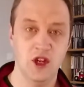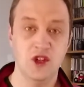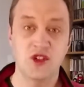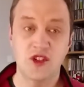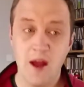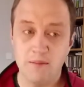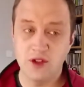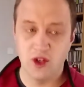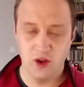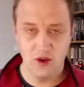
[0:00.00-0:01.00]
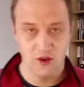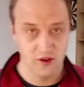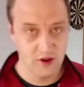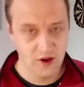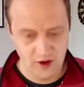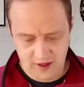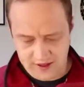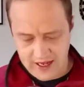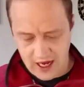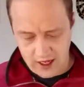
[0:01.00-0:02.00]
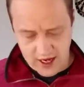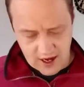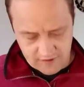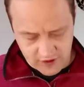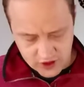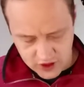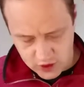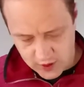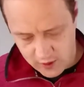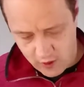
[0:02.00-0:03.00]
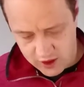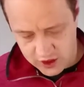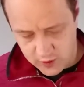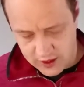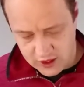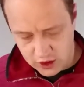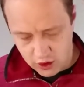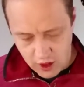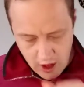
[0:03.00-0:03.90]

Step two delegate. Verses 21 and 22.